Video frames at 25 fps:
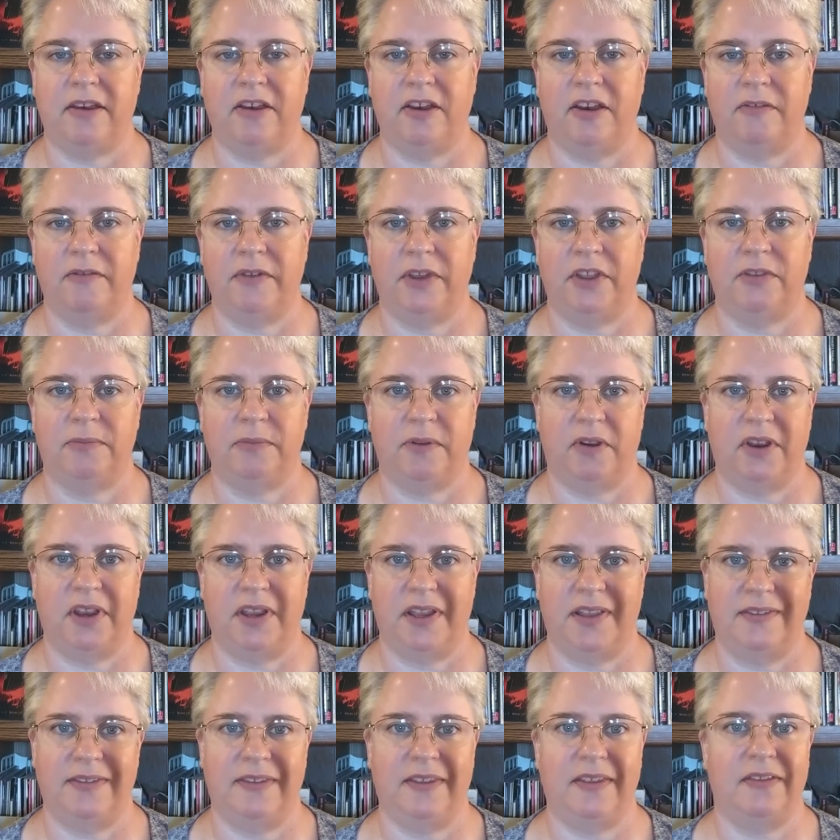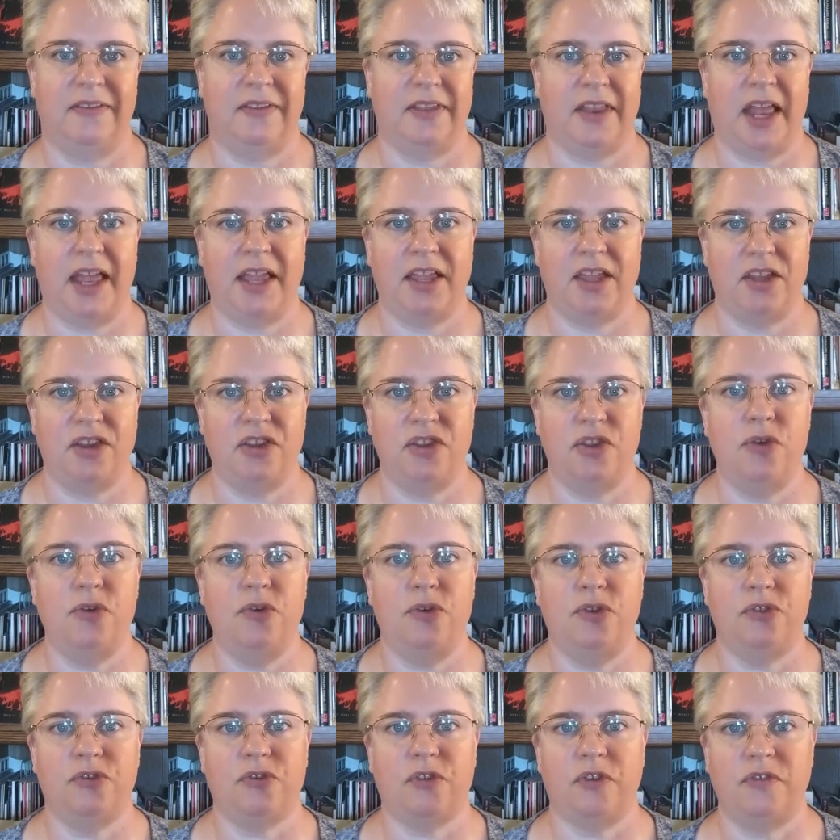of experiences that I can
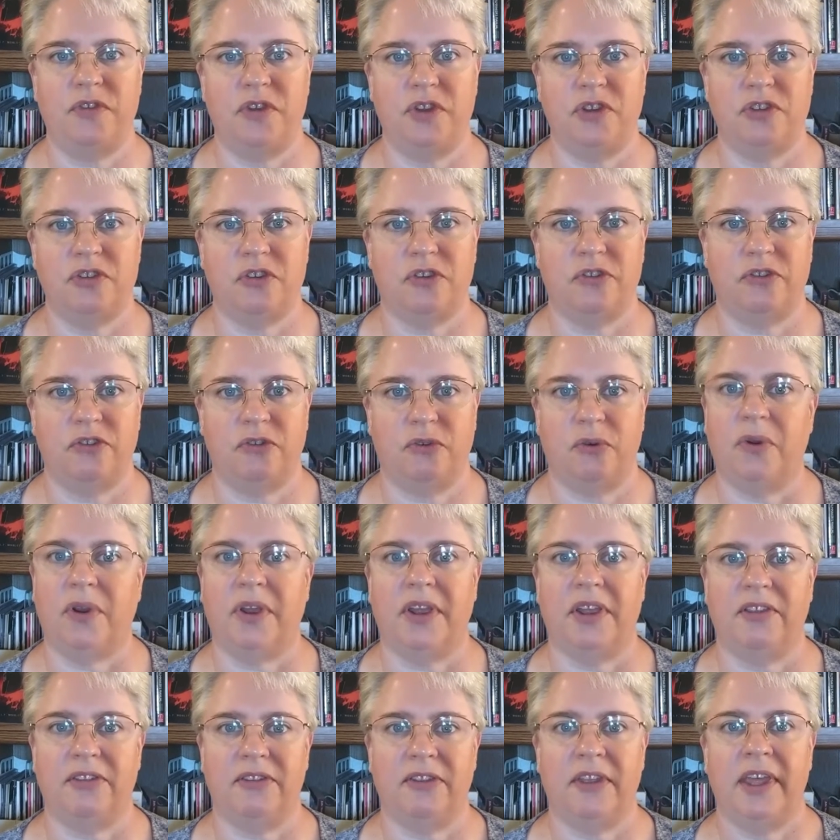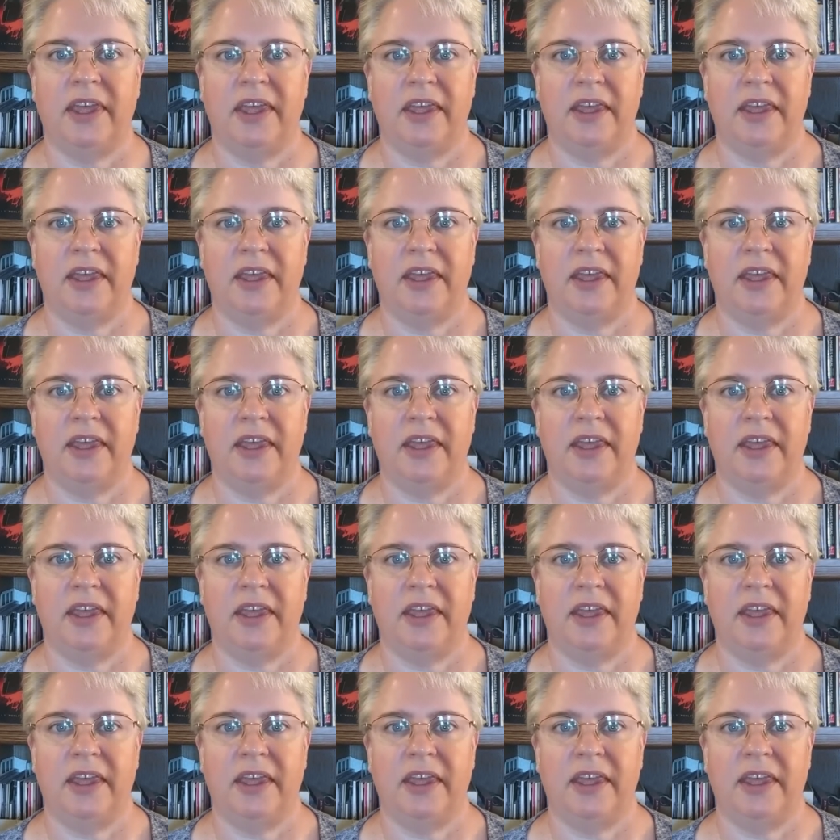use for future stories.